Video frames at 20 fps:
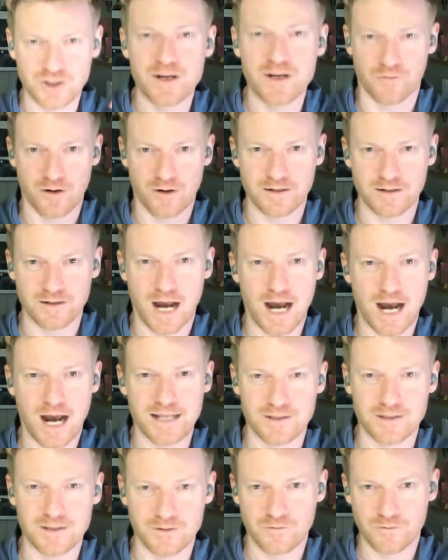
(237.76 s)
different
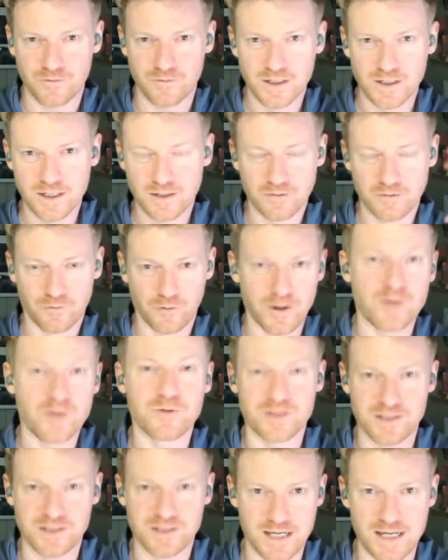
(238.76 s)
kinds of
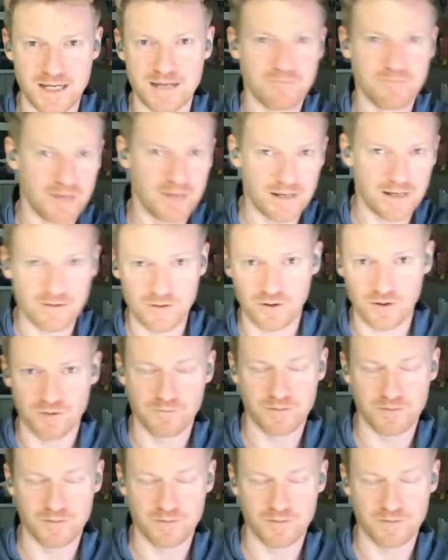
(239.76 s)
frequency in your